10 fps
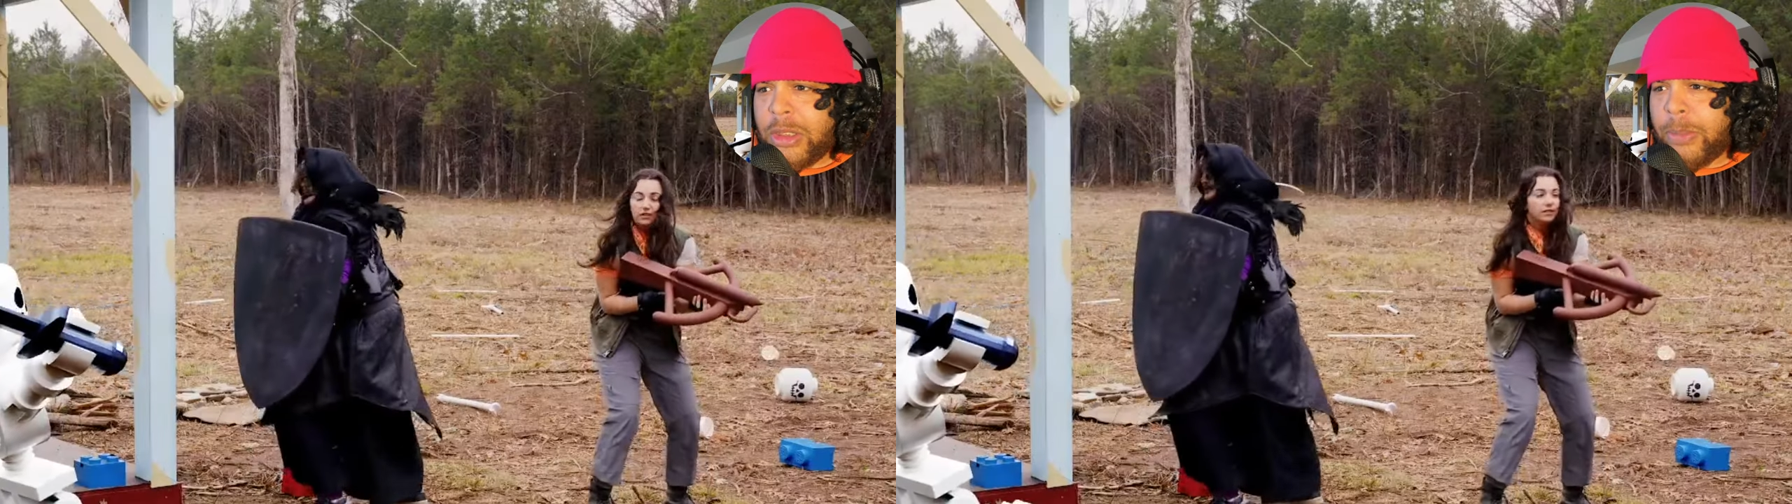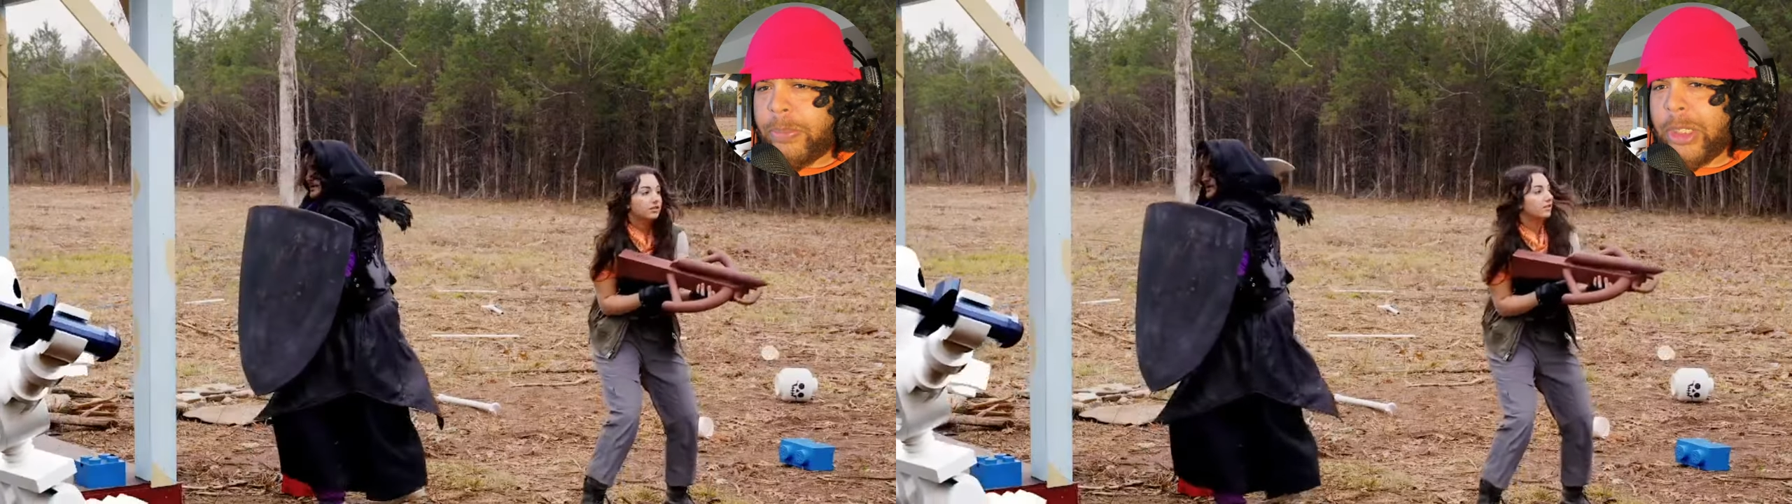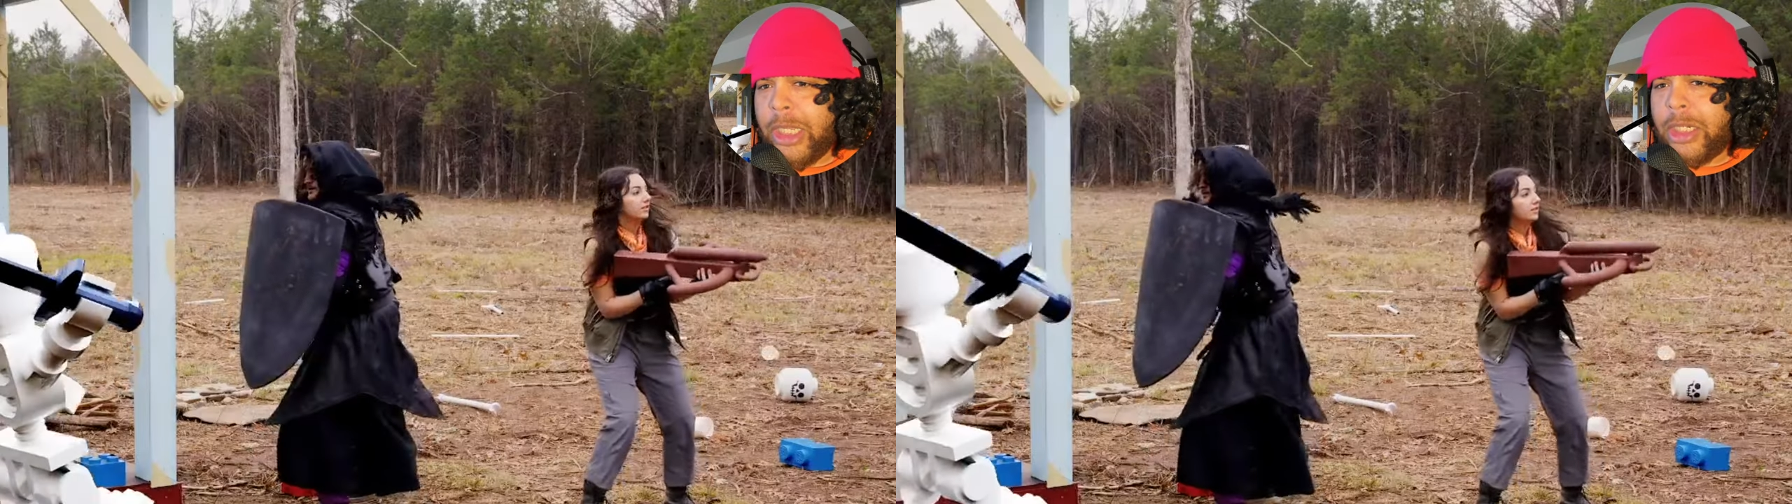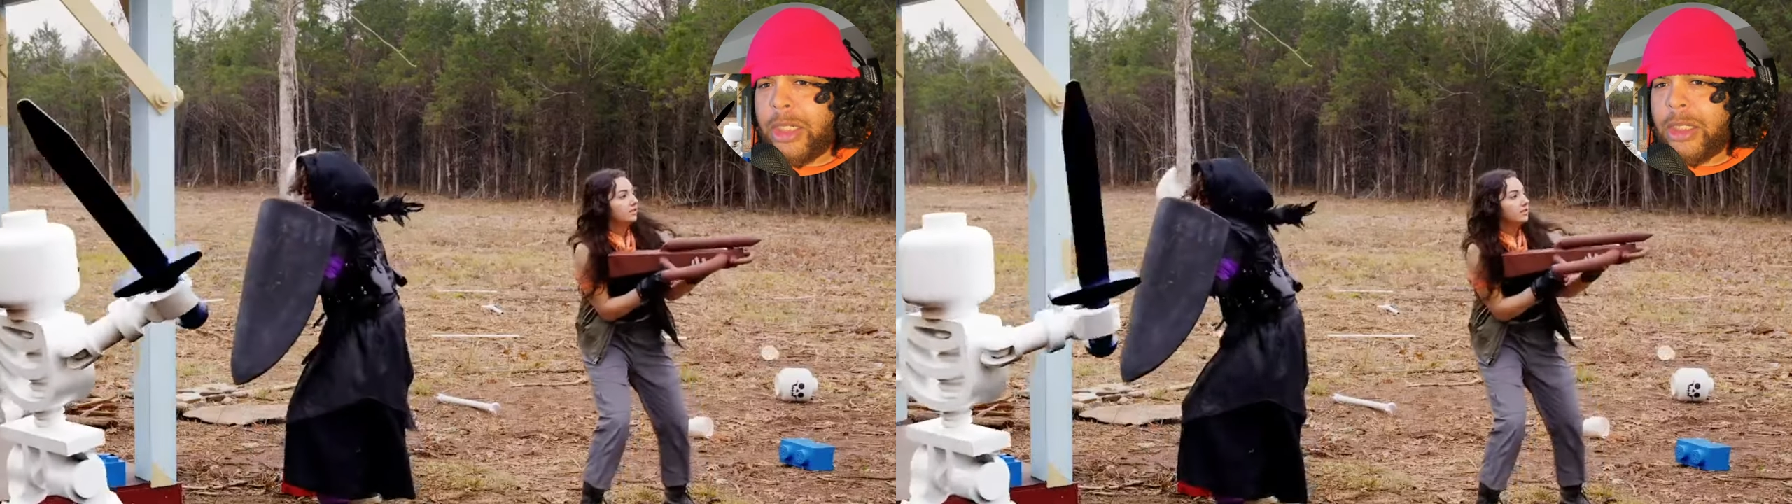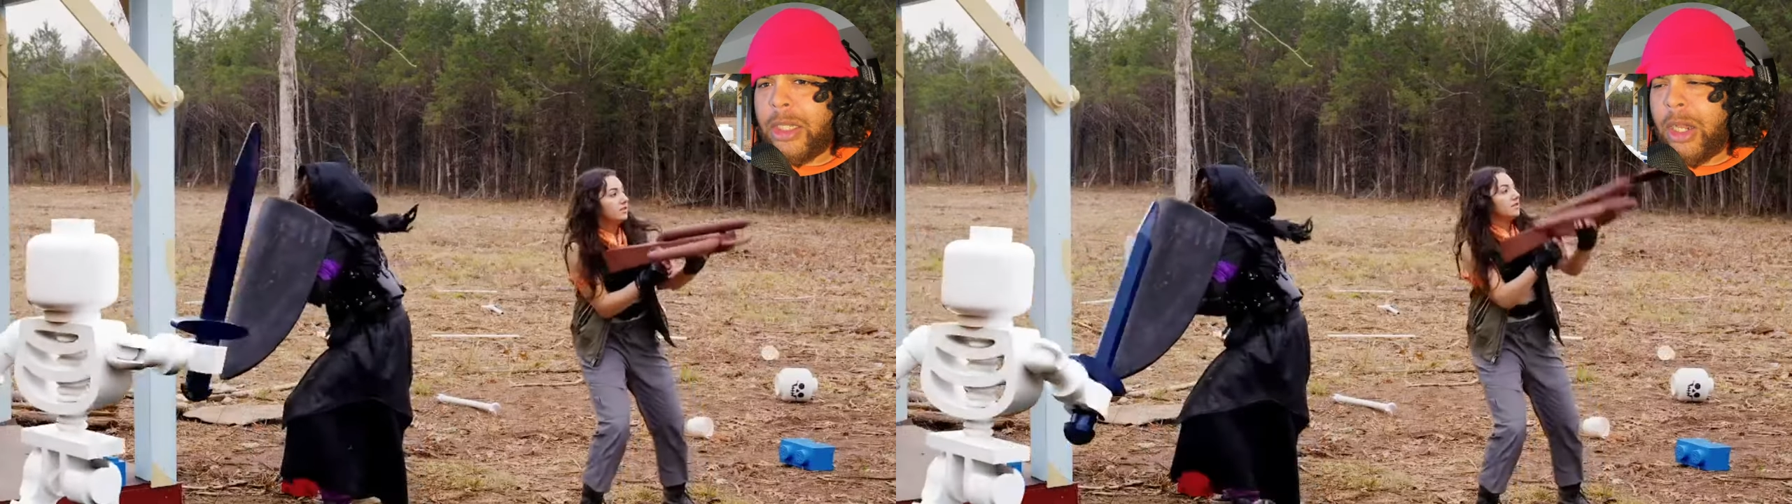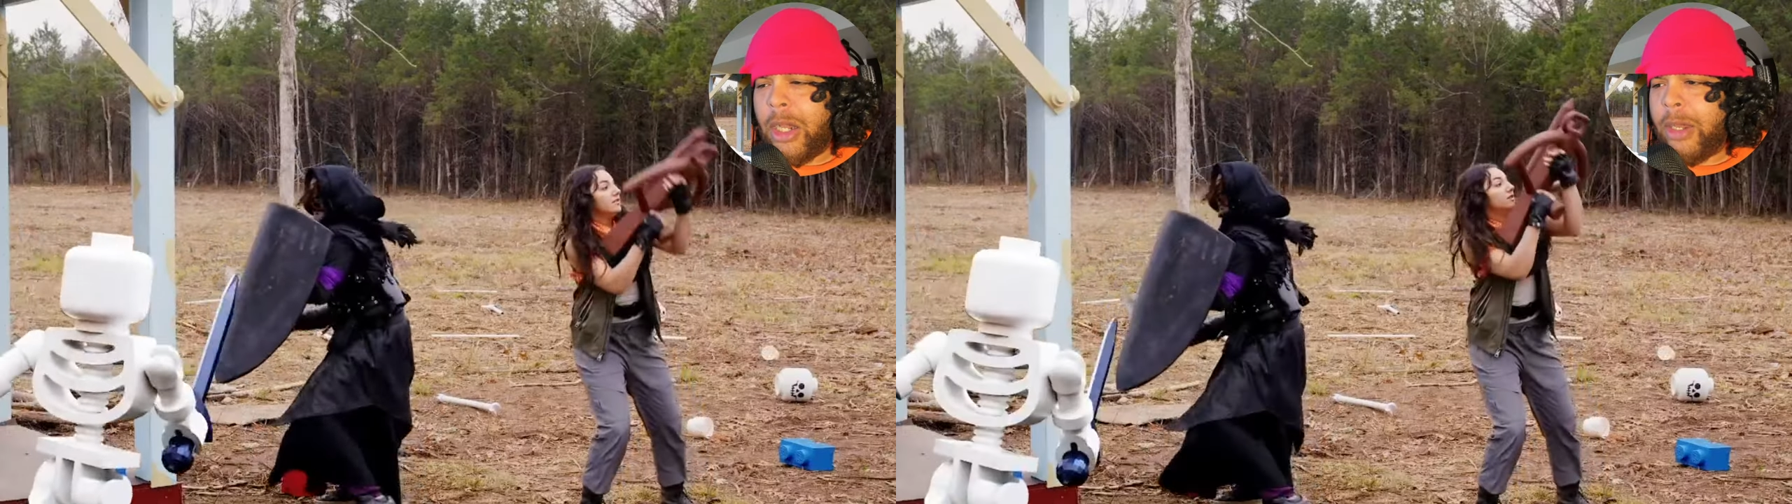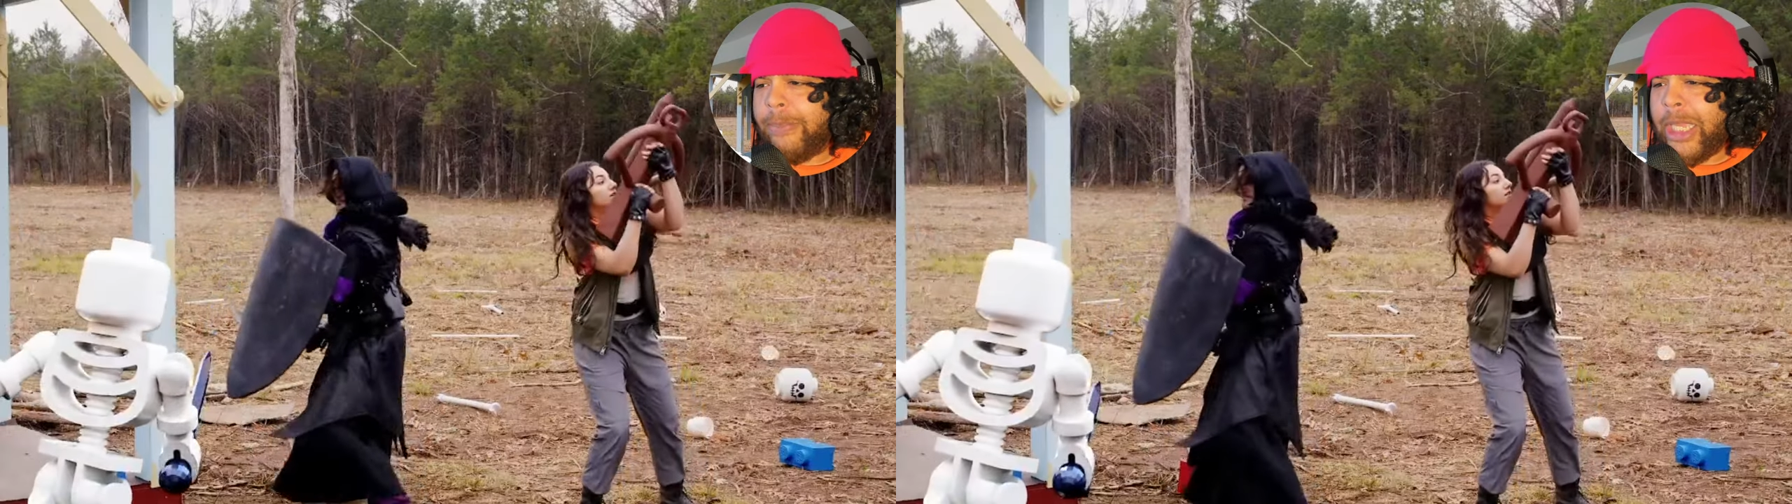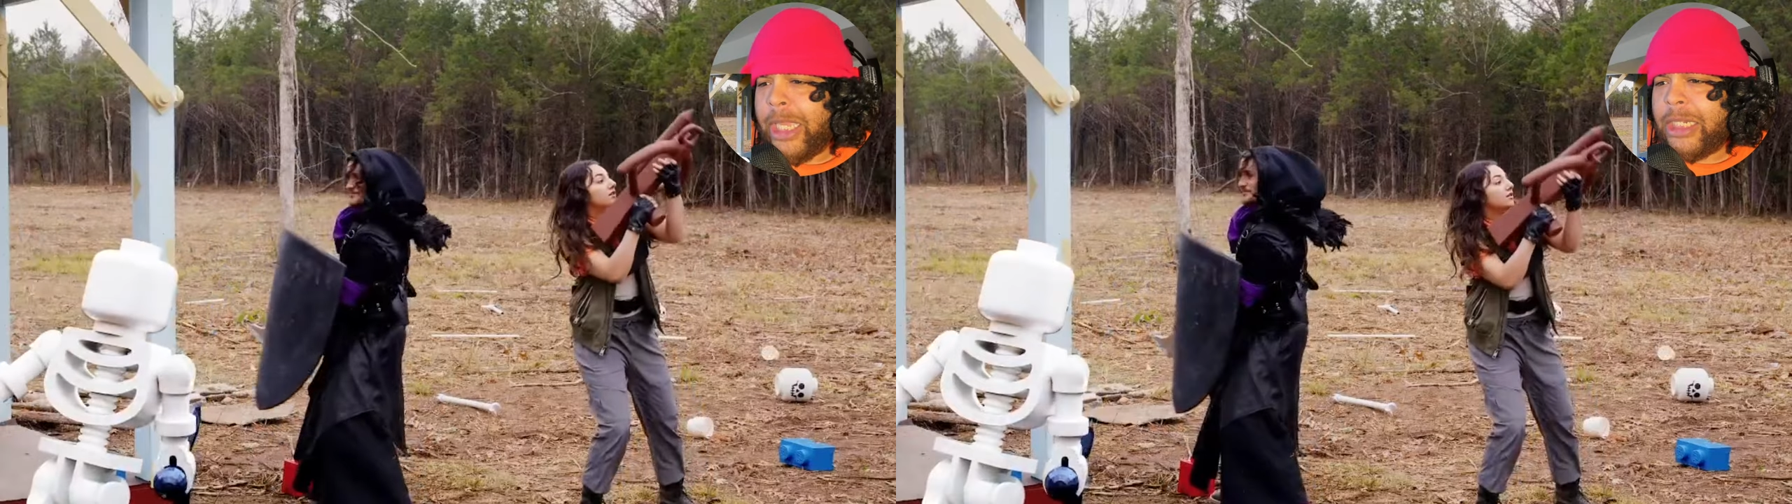The banana. Oh
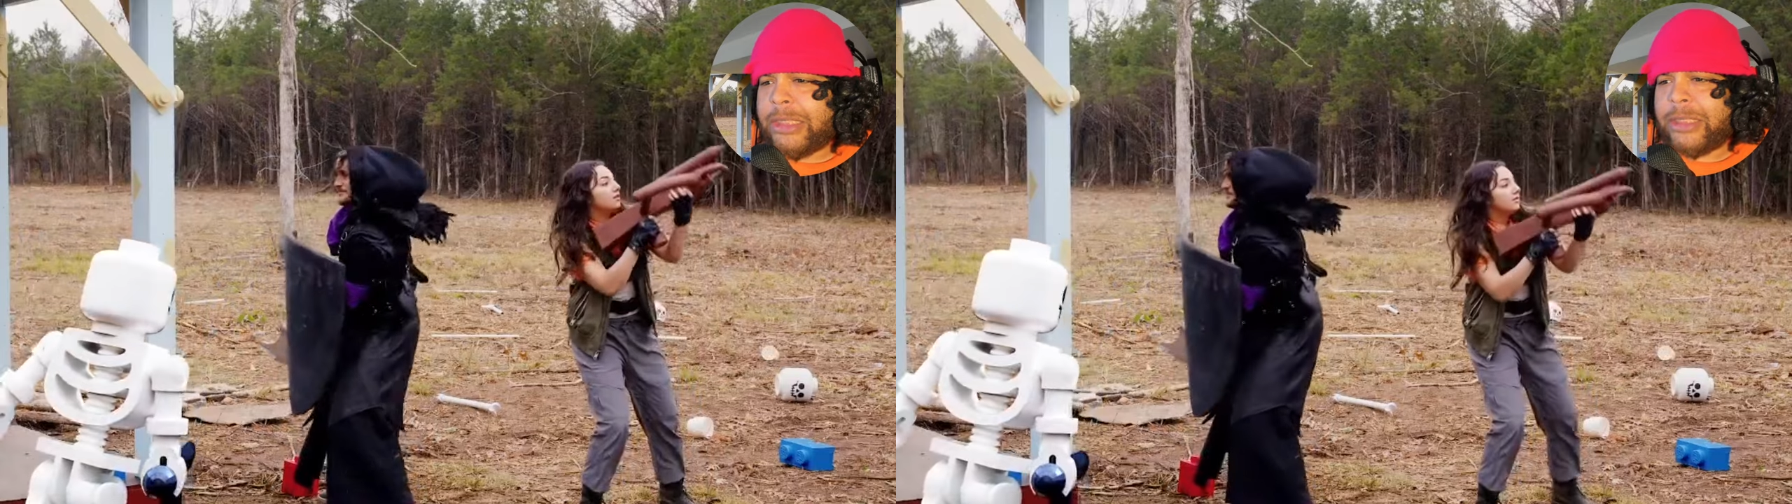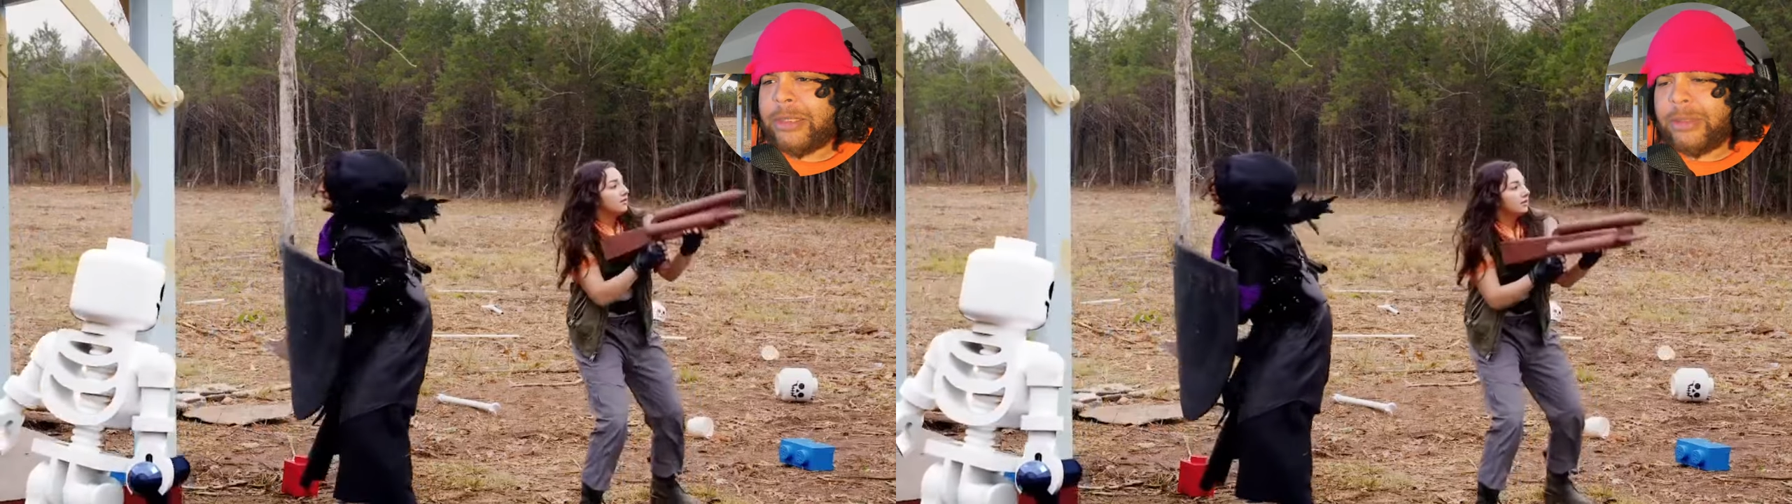man, it's